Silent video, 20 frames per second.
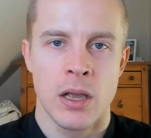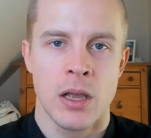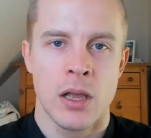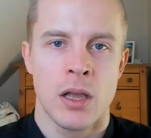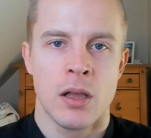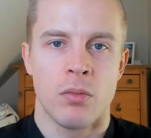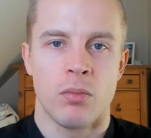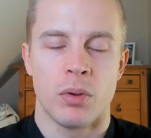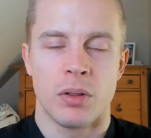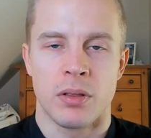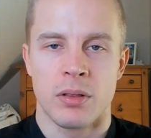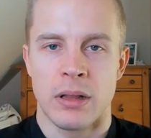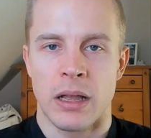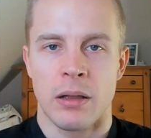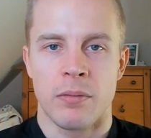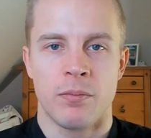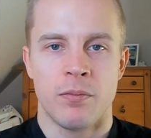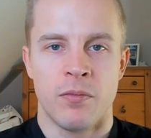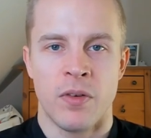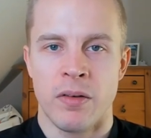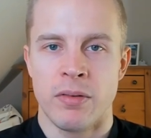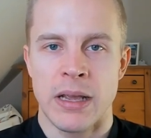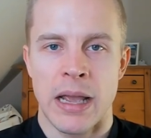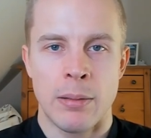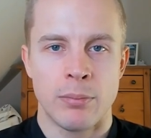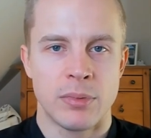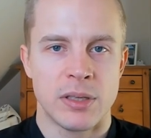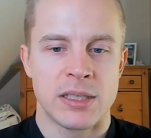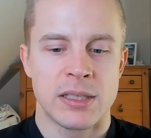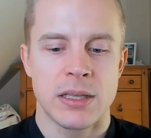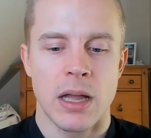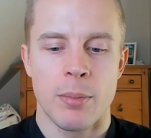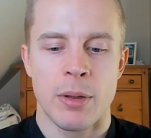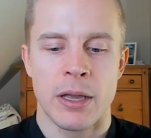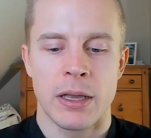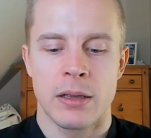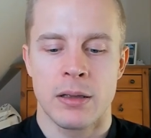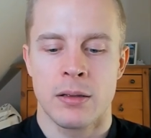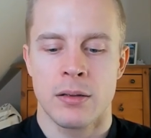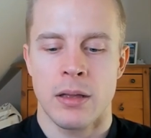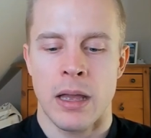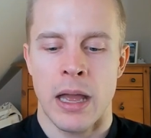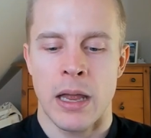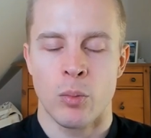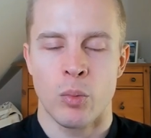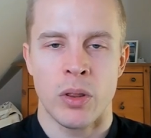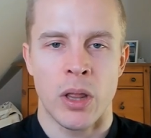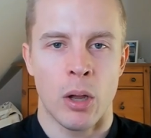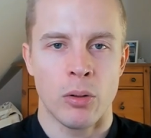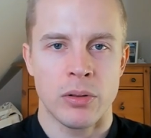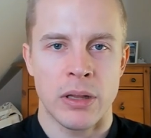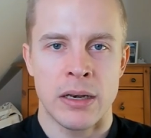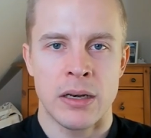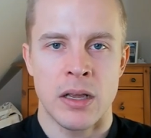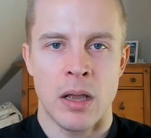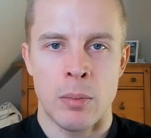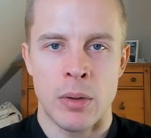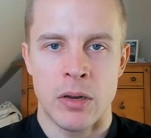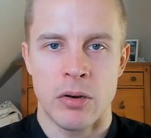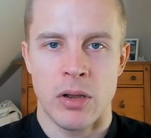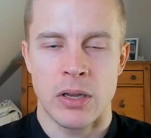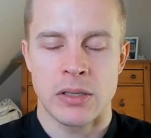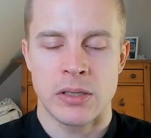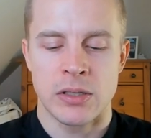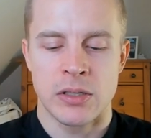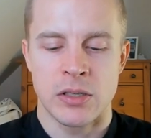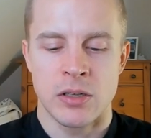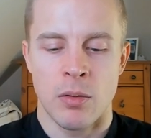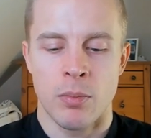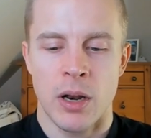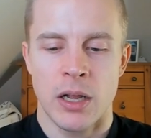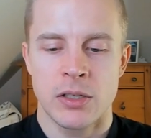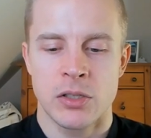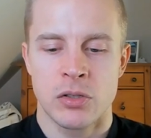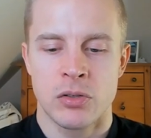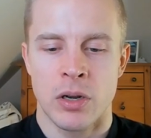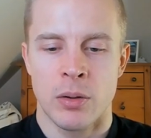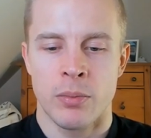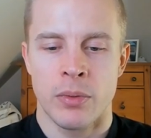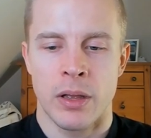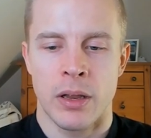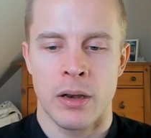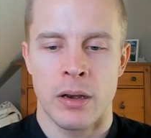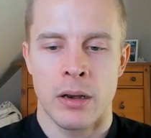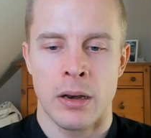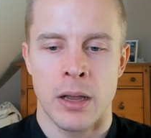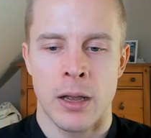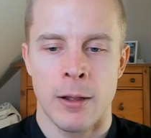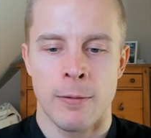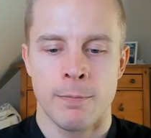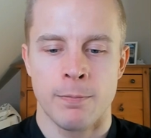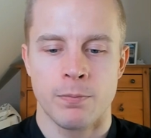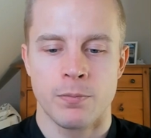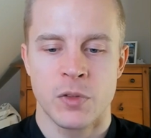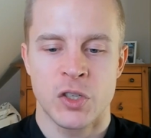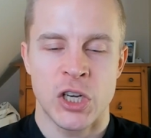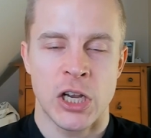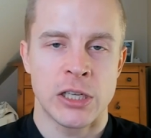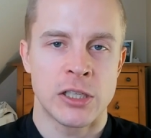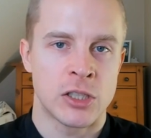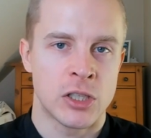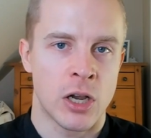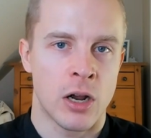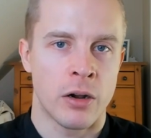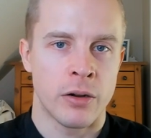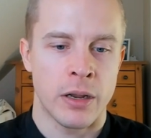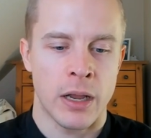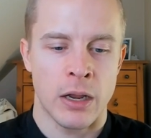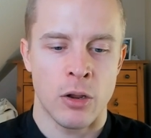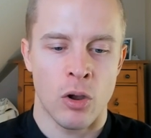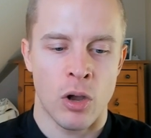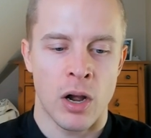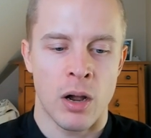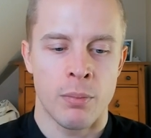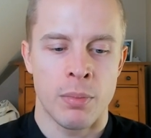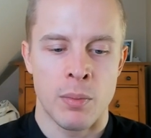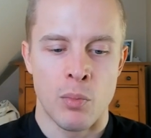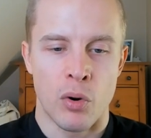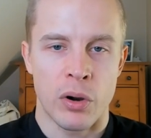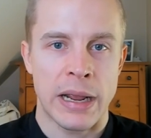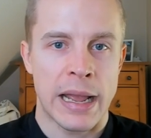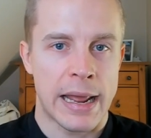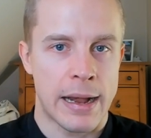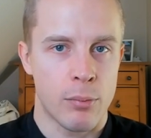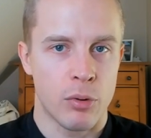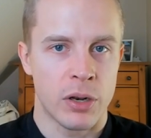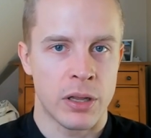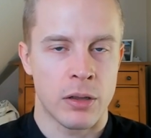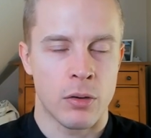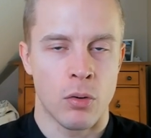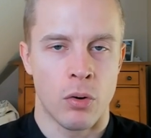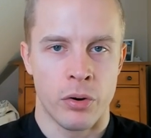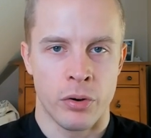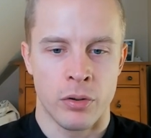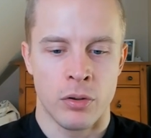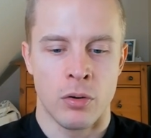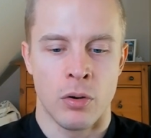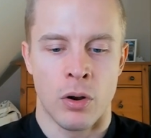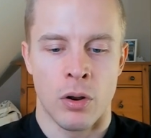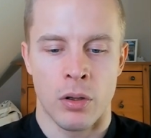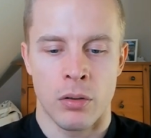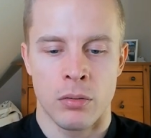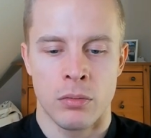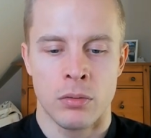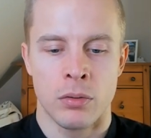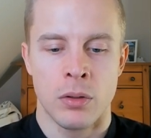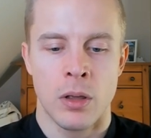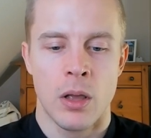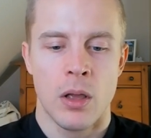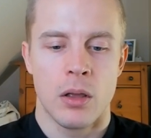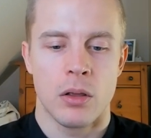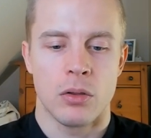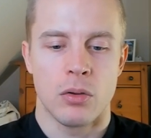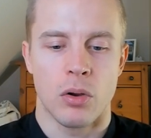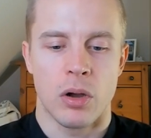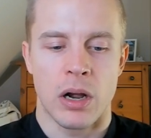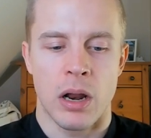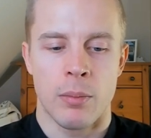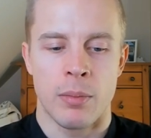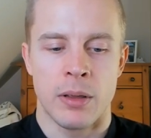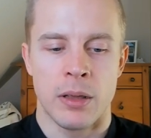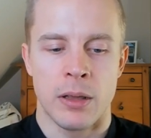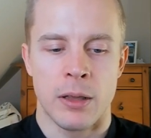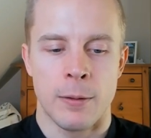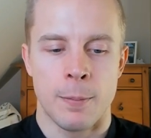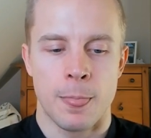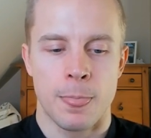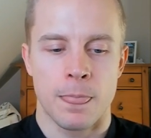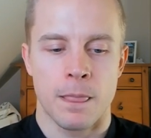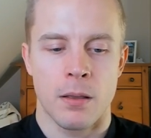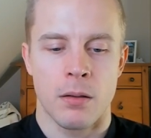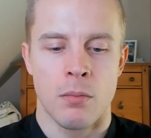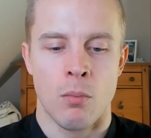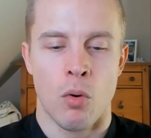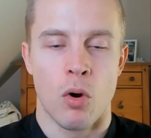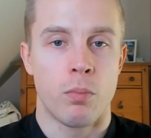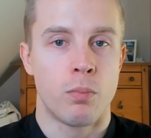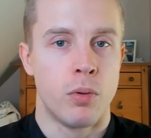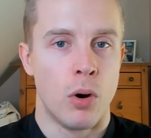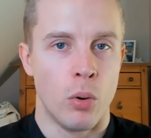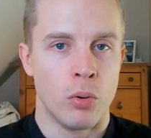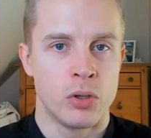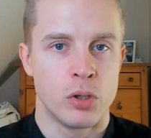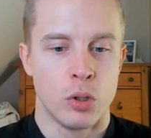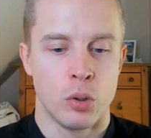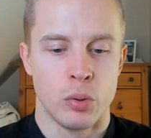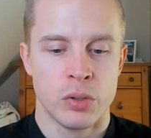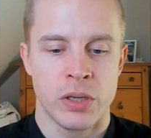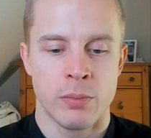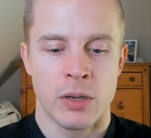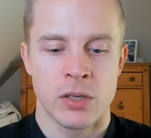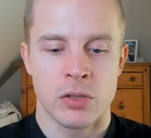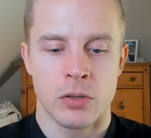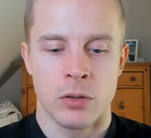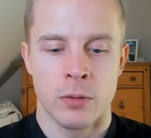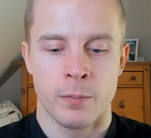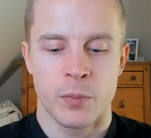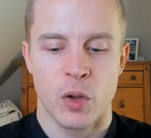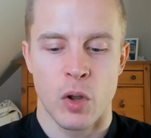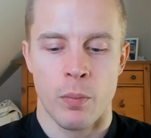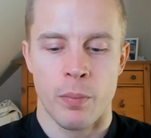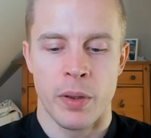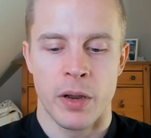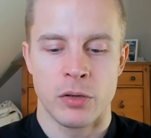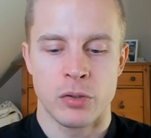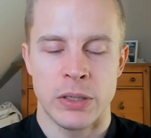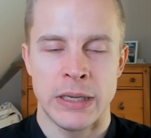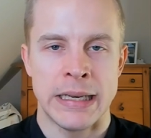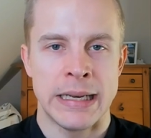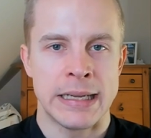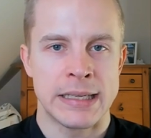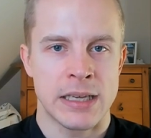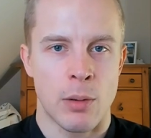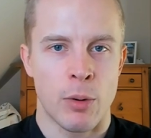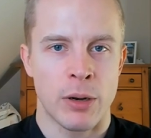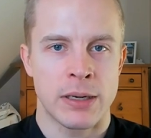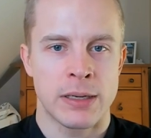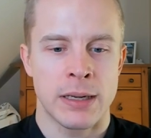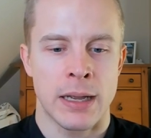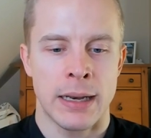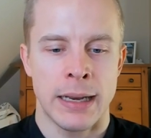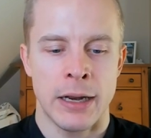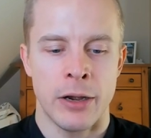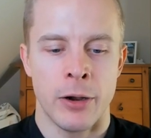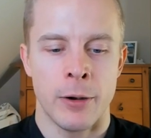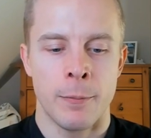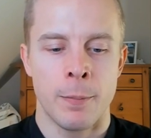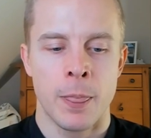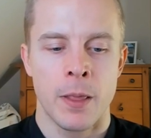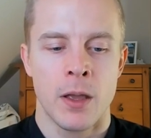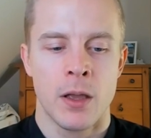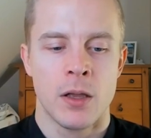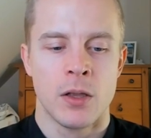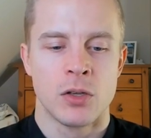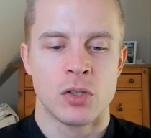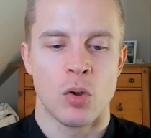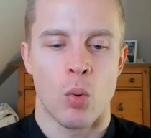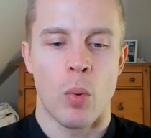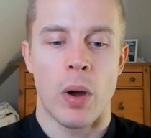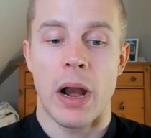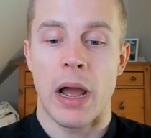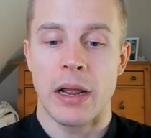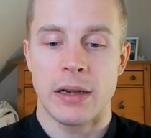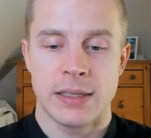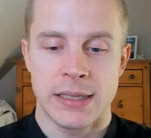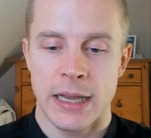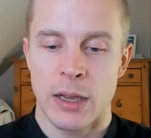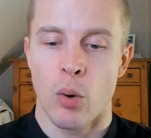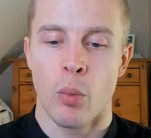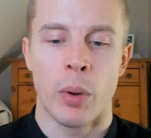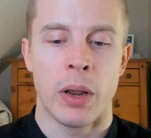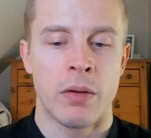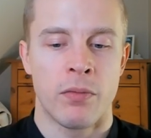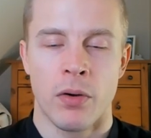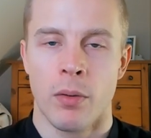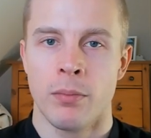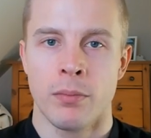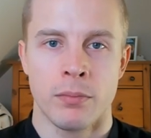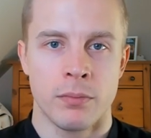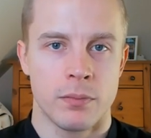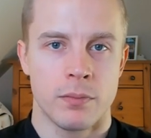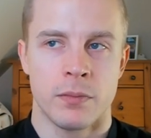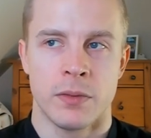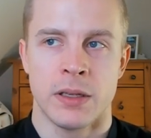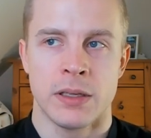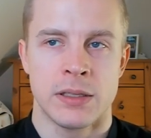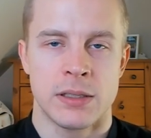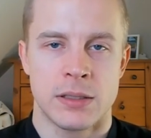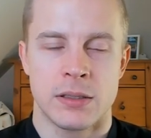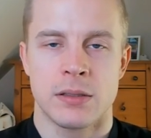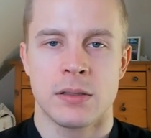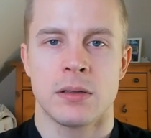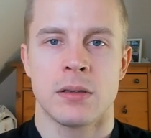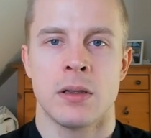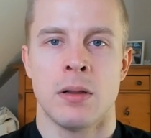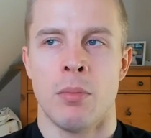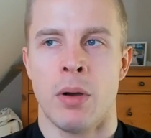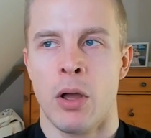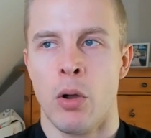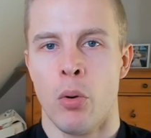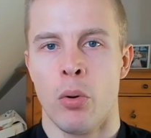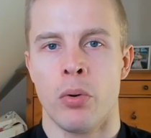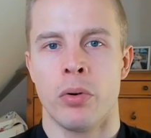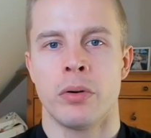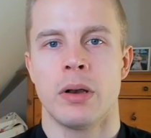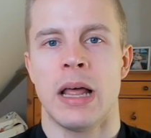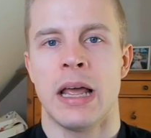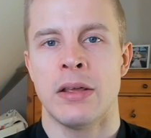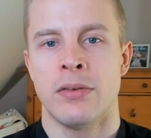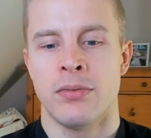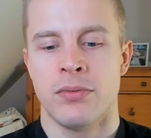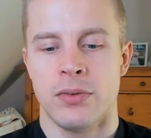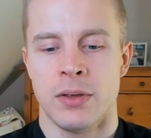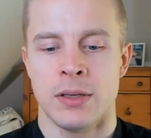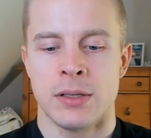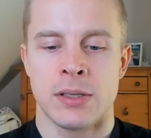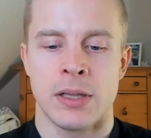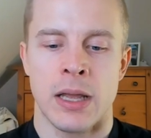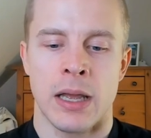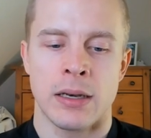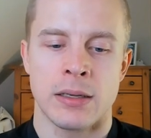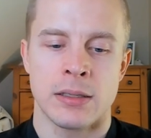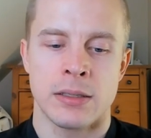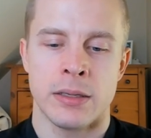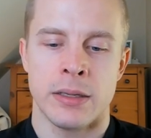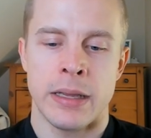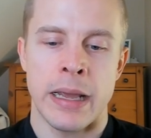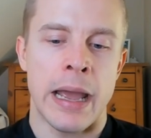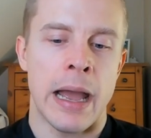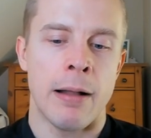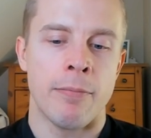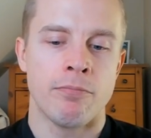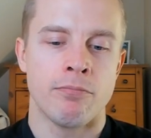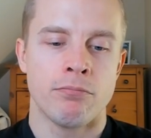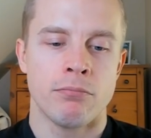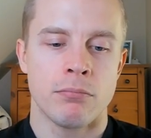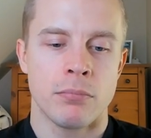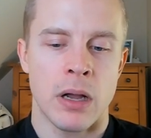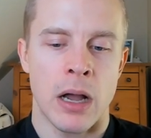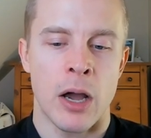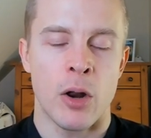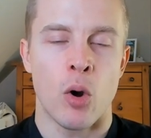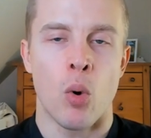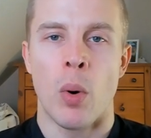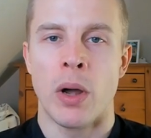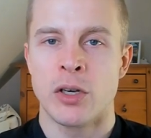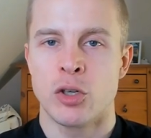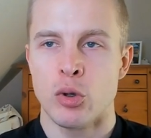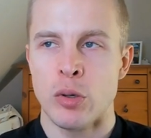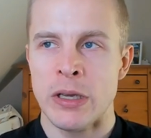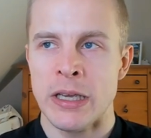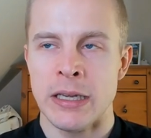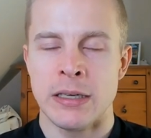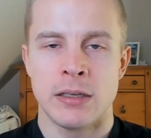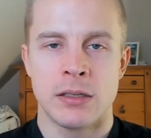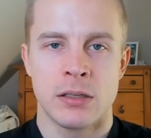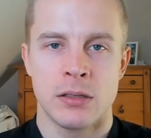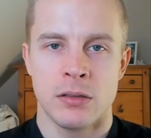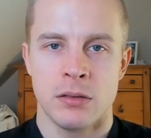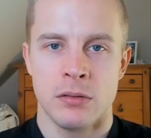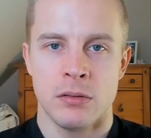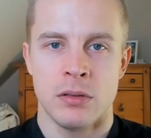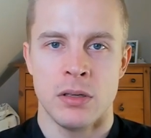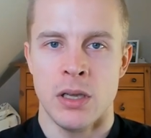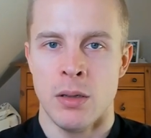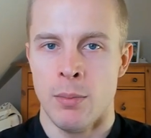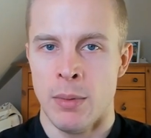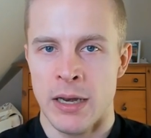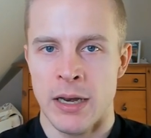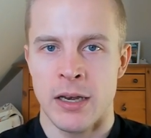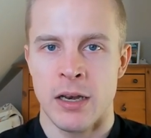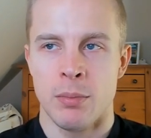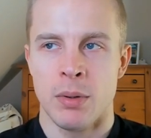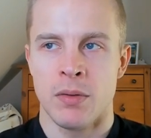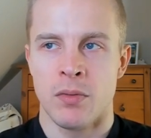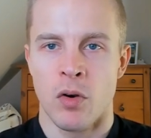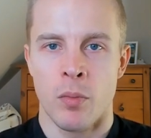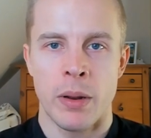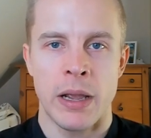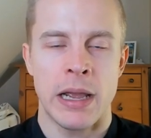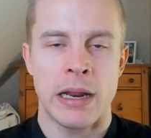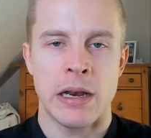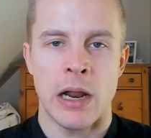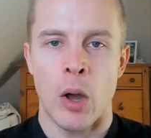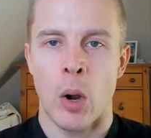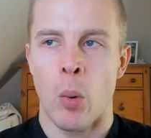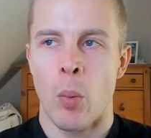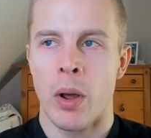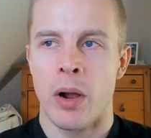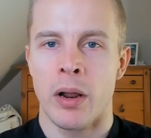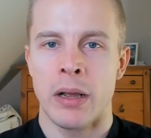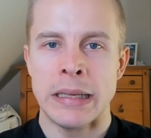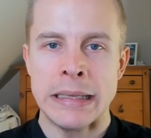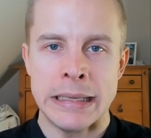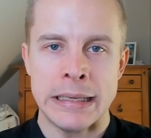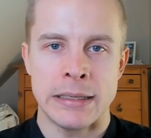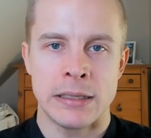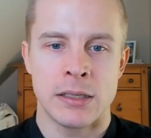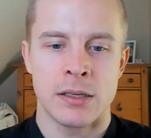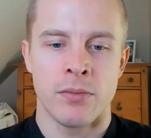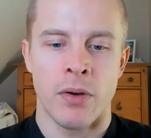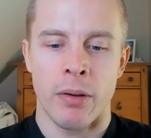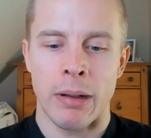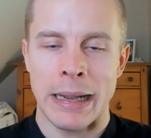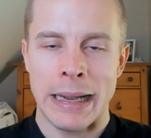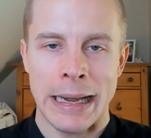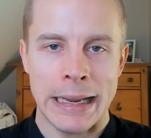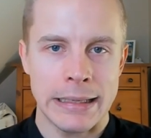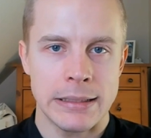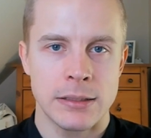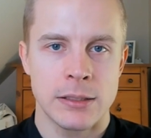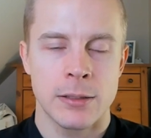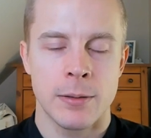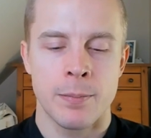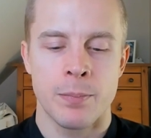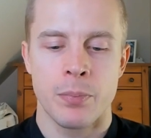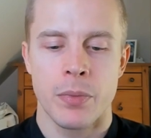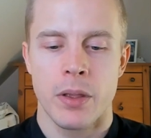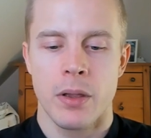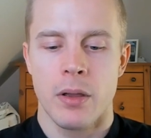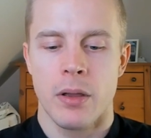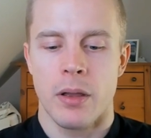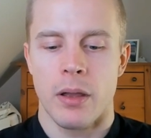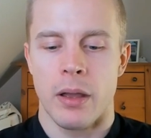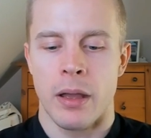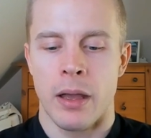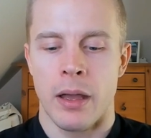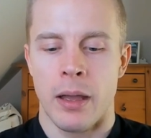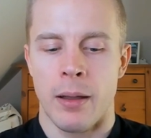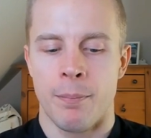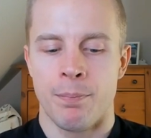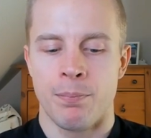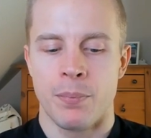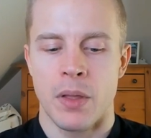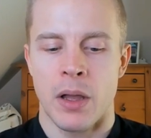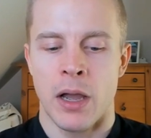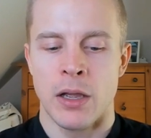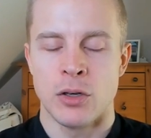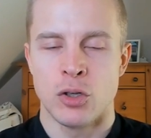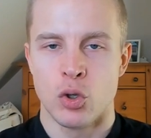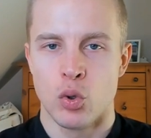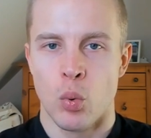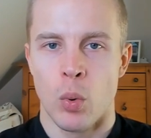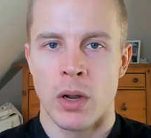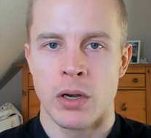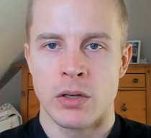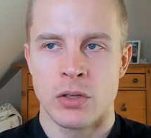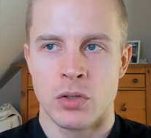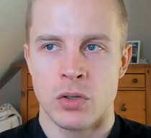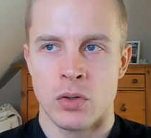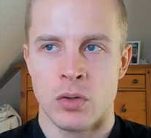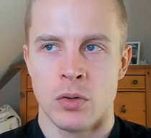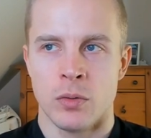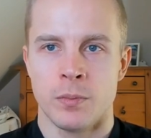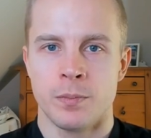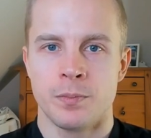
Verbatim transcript: with like very empty stomach and without any amino acids in your bloodstream, then um, chances are, yeah, you're gonna be more catabolic, or you know, you're gonna be more prone to losing muscle compared to eating somewhat uh, later. So what I take away from this in my own life is that, yeah, I don't want to eat immediately before bed. I don't want to eat very late. Um, I do want to,